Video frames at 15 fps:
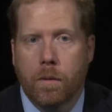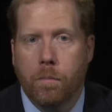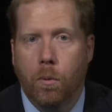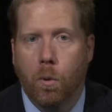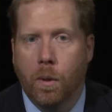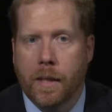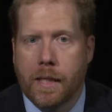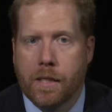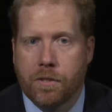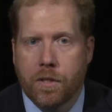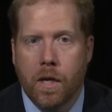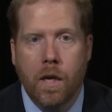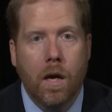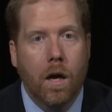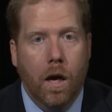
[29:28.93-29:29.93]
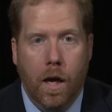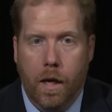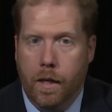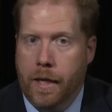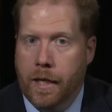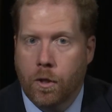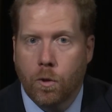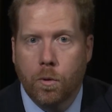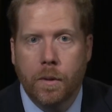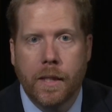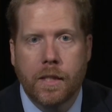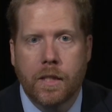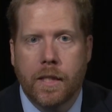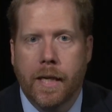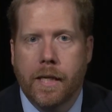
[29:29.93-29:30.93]
employees, including
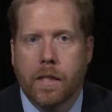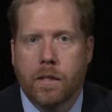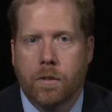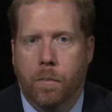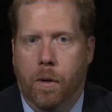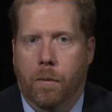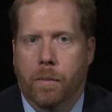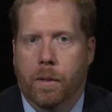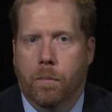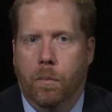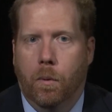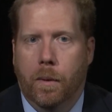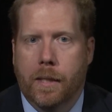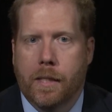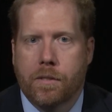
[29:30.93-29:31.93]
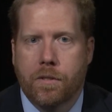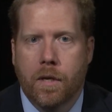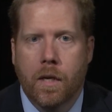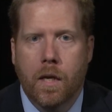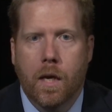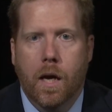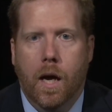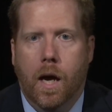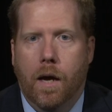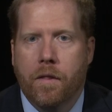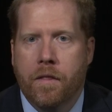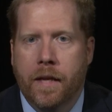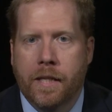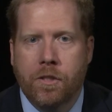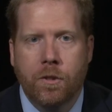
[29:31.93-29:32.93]
State Department employees.
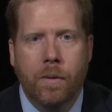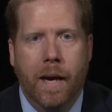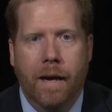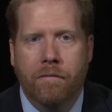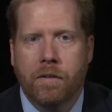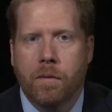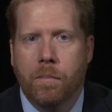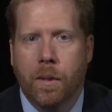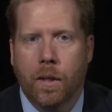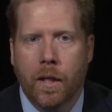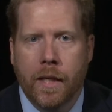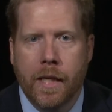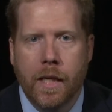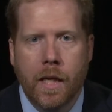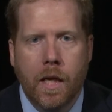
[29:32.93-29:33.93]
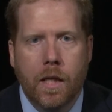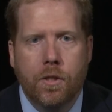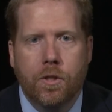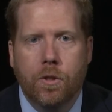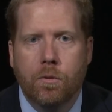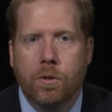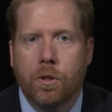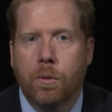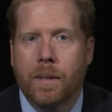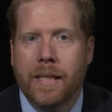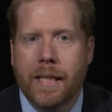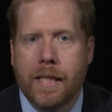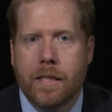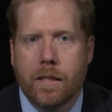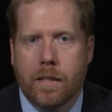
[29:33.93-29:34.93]
They do have the ability to do a
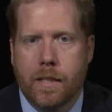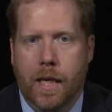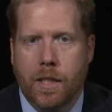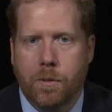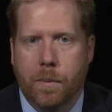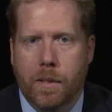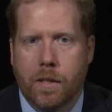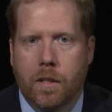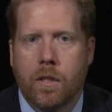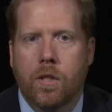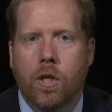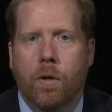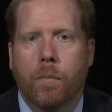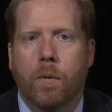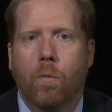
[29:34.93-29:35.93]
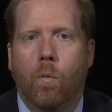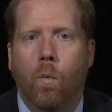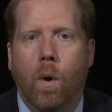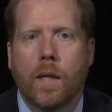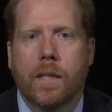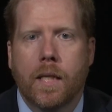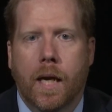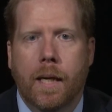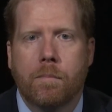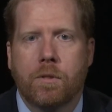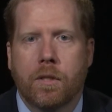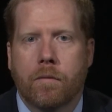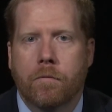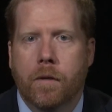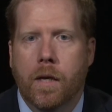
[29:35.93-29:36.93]
needs assessment to determine what
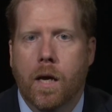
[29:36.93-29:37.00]
types of